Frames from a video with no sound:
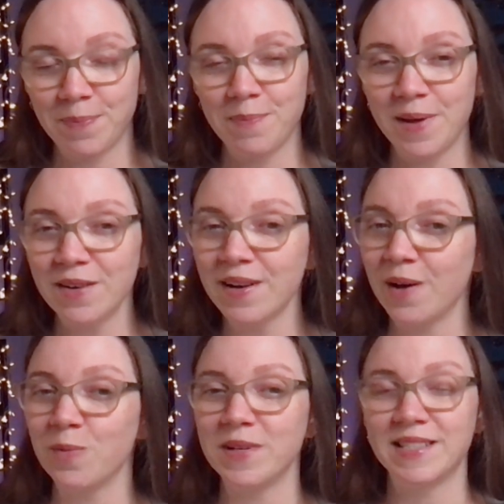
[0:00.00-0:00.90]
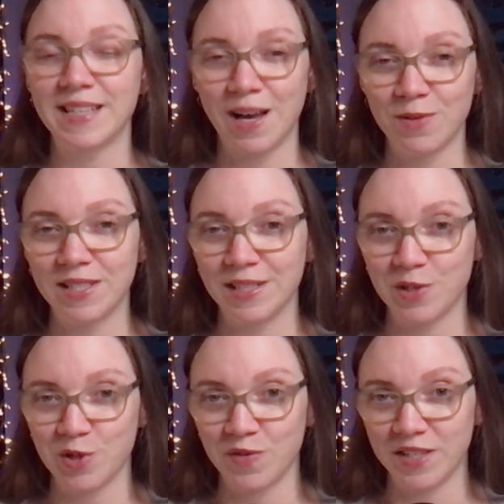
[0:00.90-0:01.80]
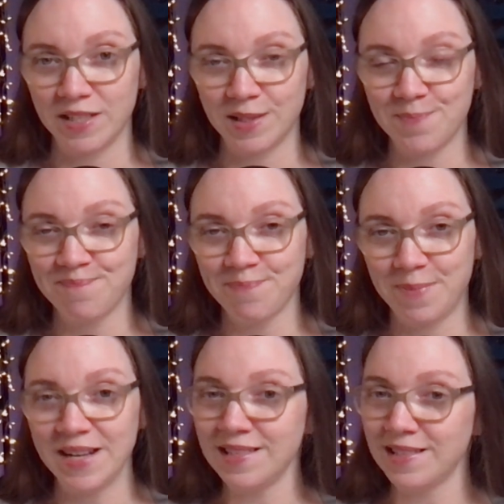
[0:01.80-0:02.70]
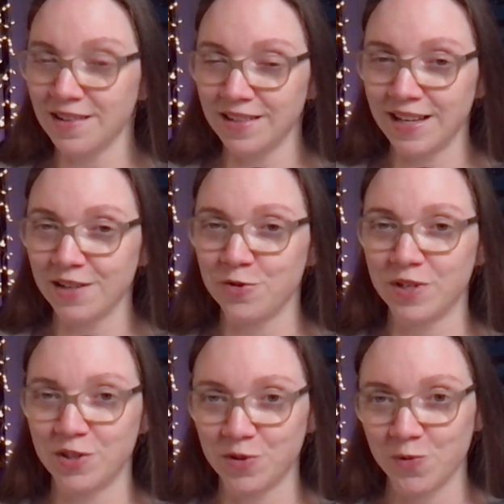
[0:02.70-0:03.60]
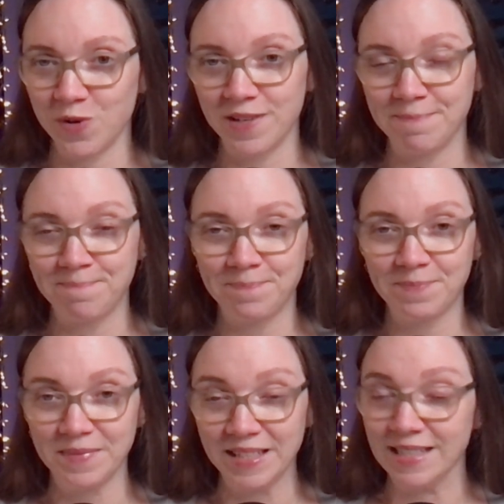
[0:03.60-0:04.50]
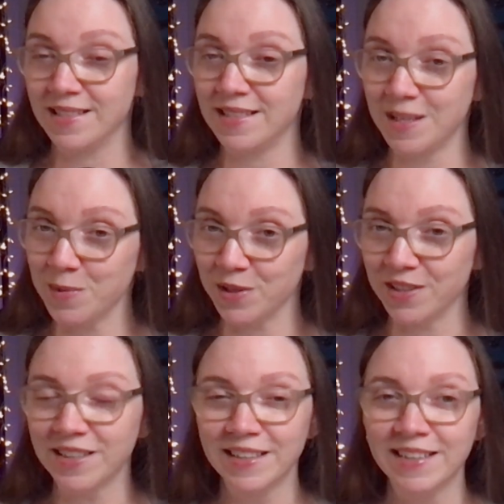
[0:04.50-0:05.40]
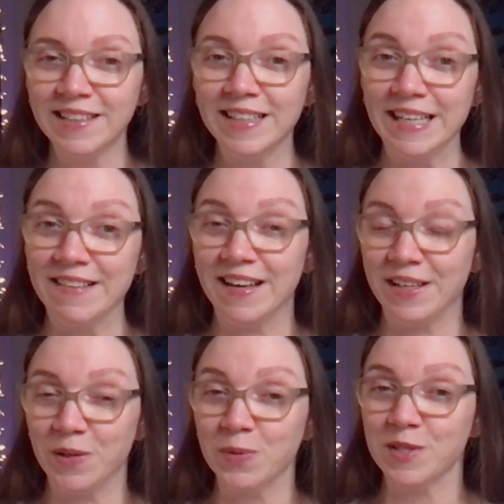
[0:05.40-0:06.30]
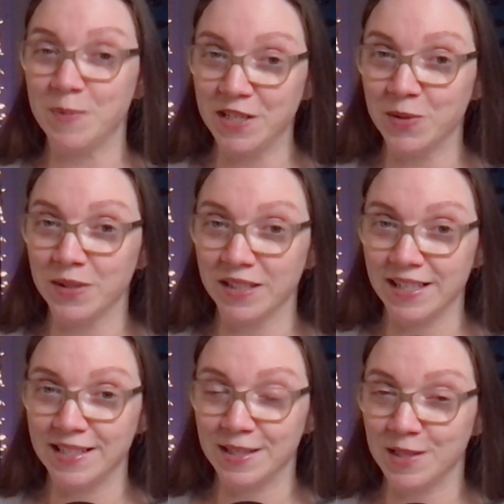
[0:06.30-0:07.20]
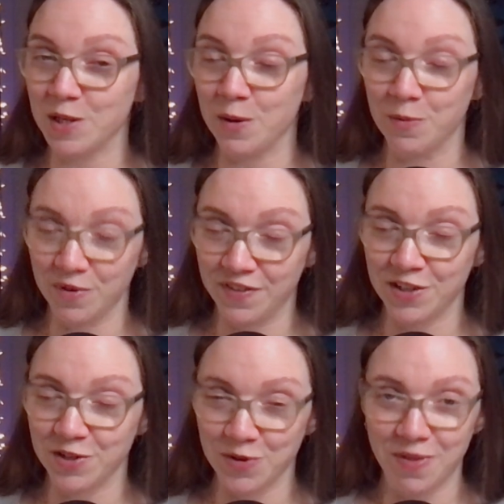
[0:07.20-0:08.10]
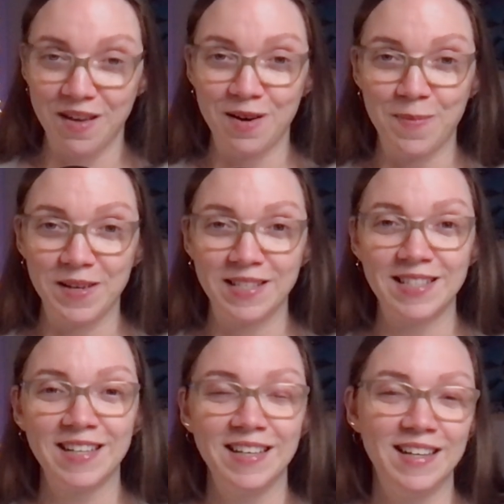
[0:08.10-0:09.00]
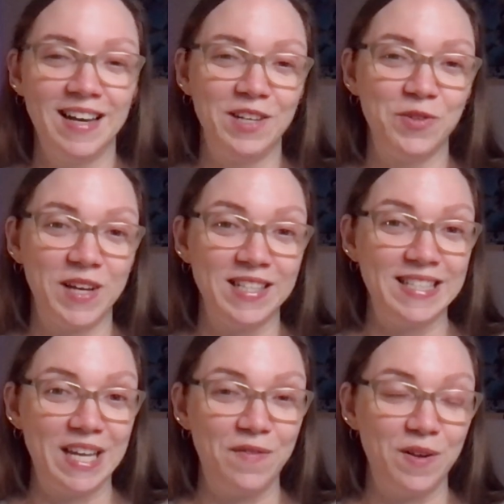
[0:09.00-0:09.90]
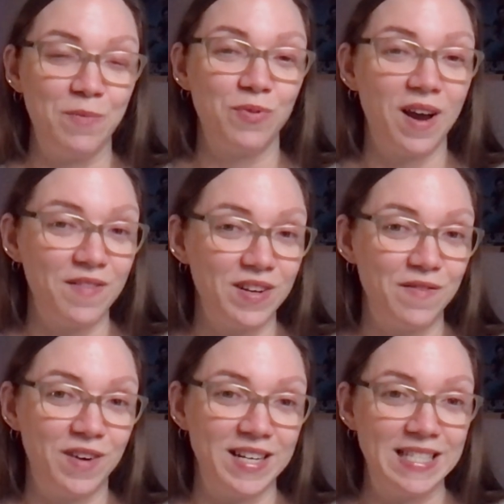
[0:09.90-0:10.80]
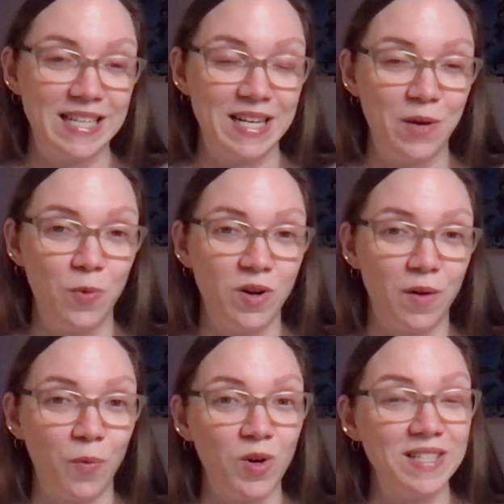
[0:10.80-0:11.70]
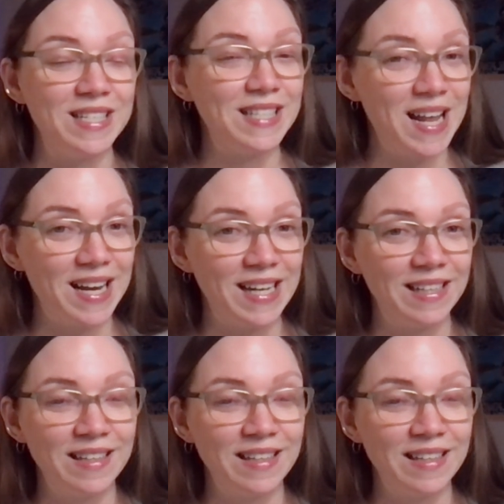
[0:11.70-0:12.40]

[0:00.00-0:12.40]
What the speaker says: BetterHelp is a counseling service, but it's not like a traditional one. It's similar in that you will speak to a licensed and professional therapist, and you'll get safe and private advice in a one-on-one setting.